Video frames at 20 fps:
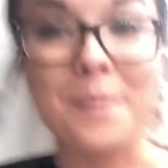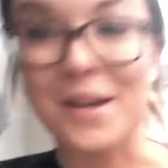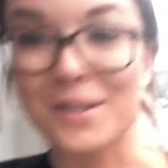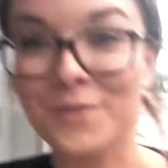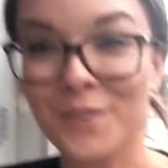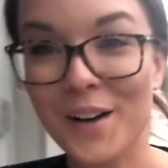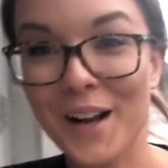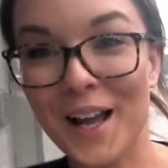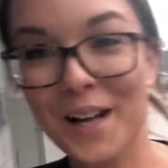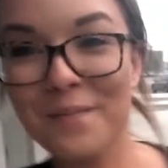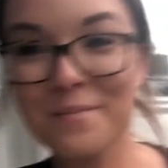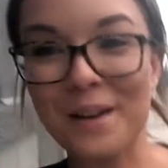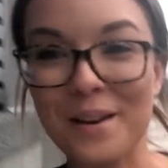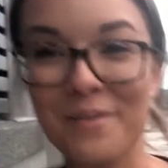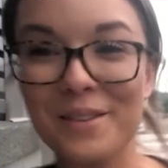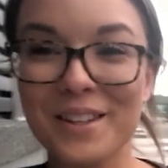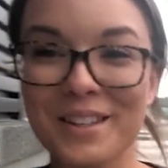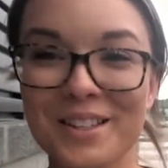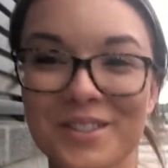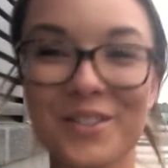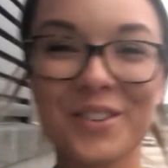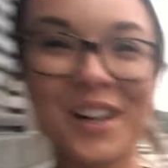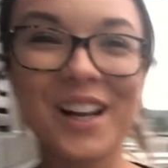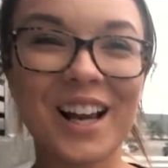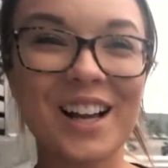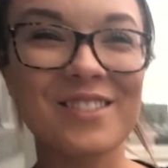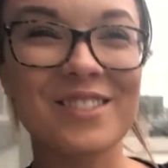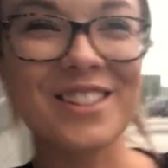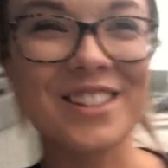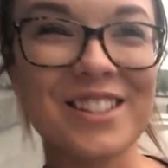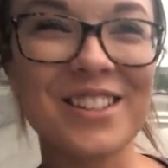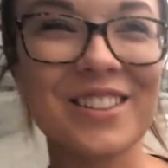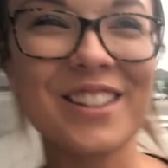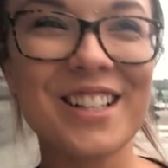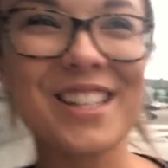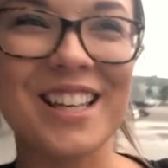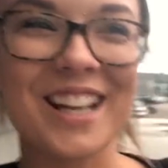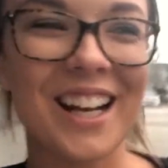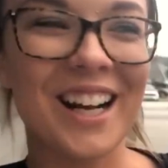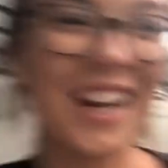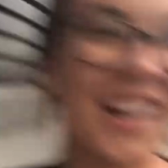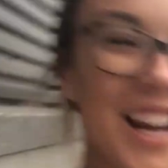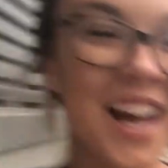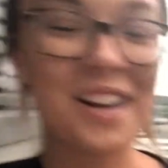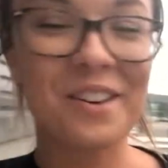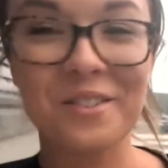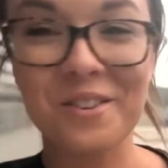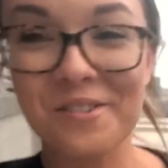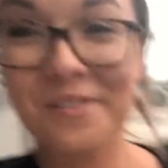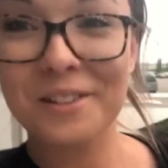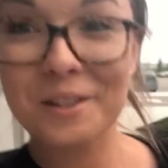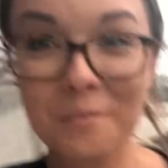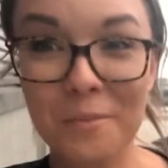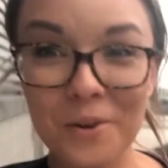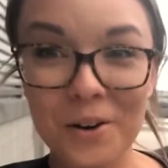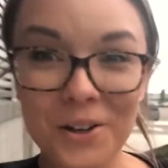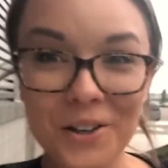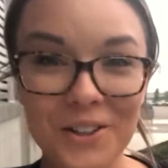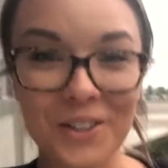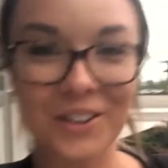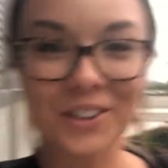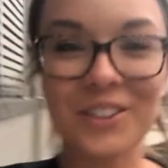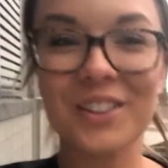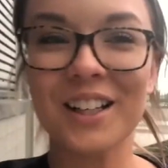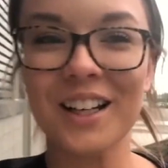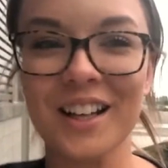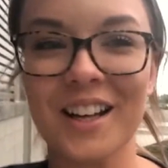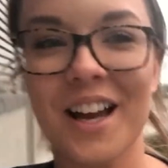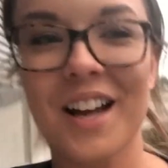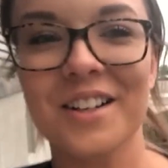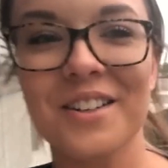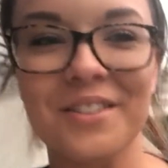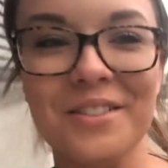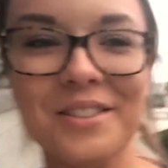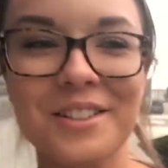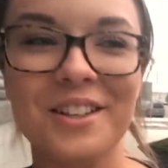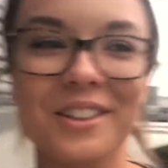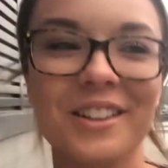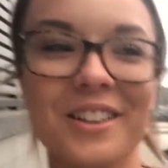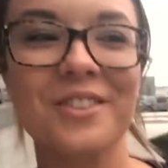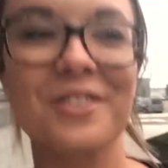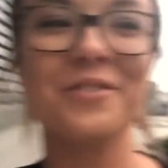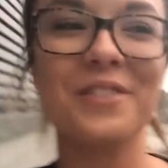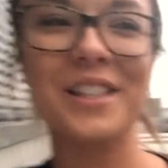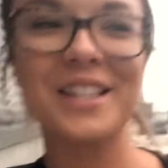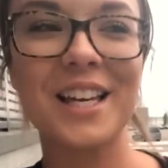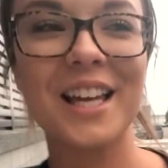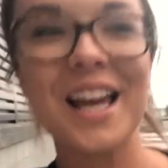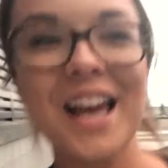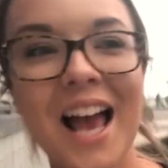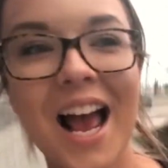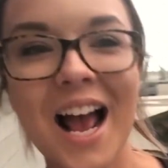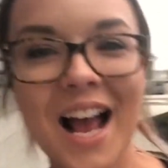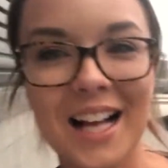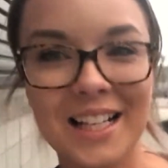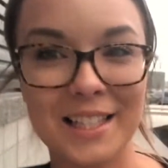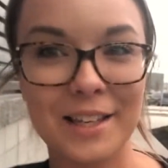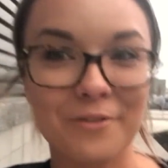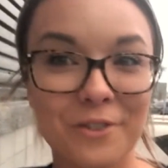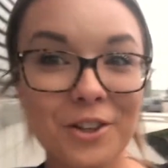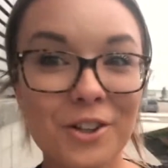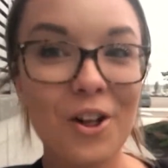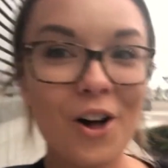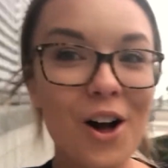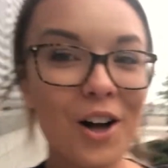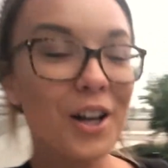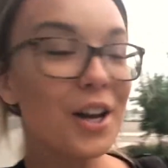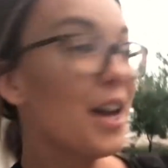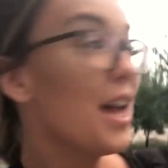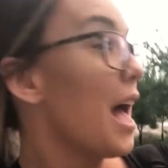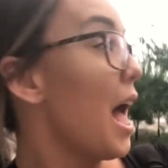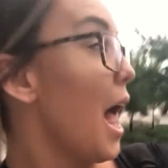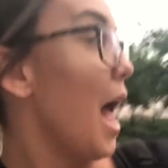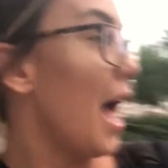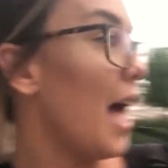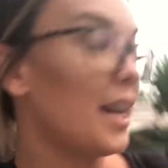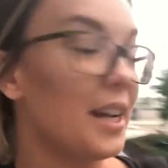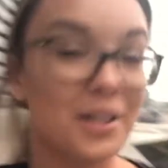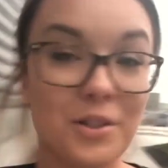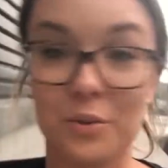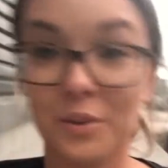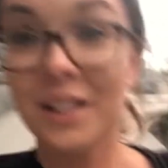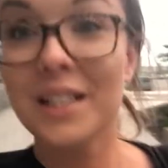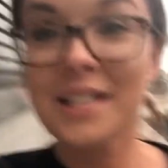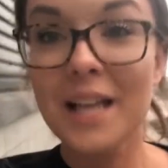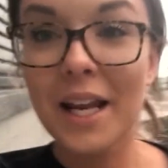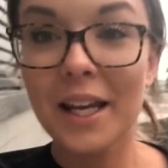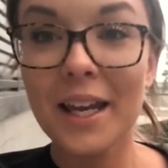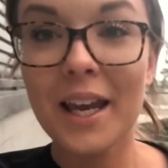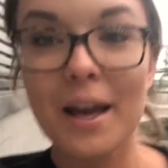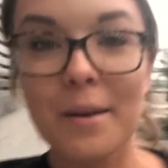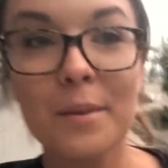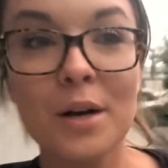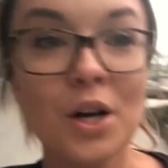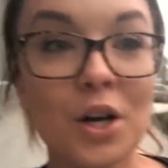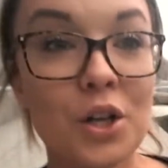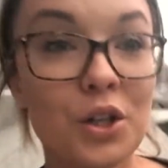best friend had a baby this morning. I'm so excited. I don't know if it's a boy or a girl, and I can't know until I go visit at 7 o'clock, and it's only 10 a.m.